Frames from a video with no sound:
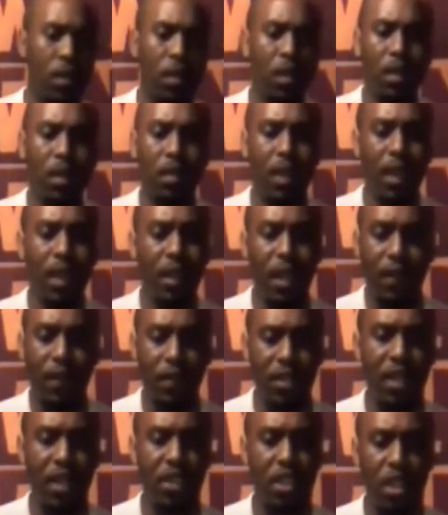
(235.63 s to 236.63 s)
And then there
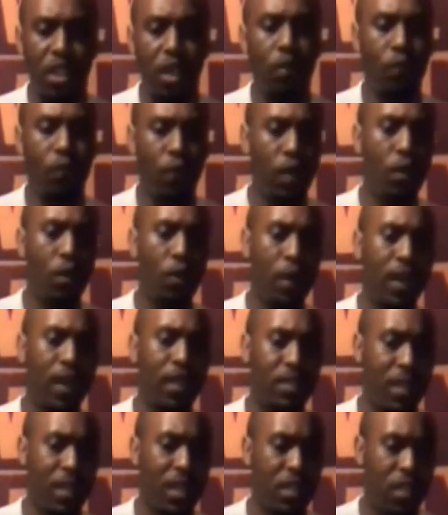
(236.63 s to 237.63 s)
is actually a real
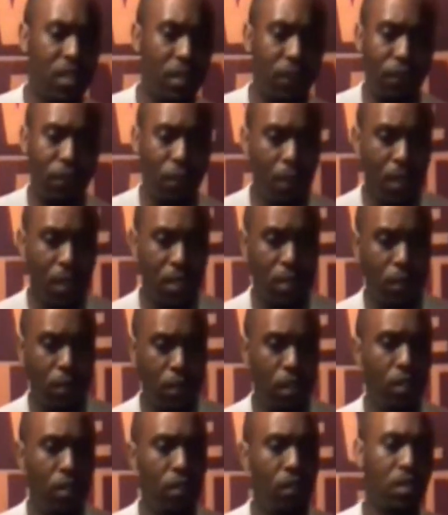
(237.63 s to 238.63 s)
incentive for me to
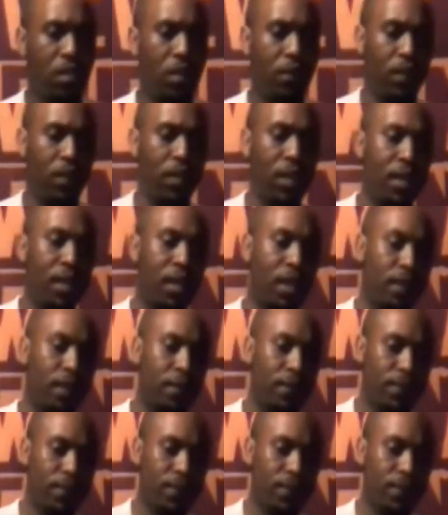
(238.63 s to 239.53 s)
want to do something like that.